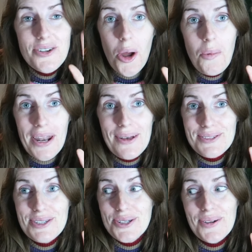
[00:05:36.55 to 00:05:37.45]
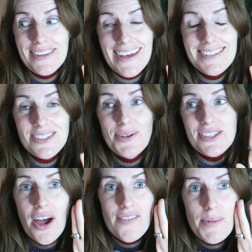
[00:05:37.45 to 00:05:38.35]
No one else is doing this, so it's
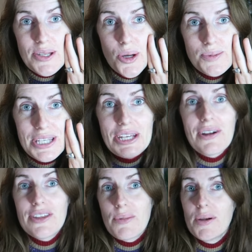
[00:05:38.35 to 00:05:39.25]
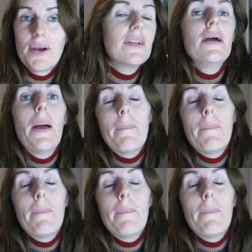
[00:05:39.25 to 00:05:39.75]
kind of a bit top secret at the moment,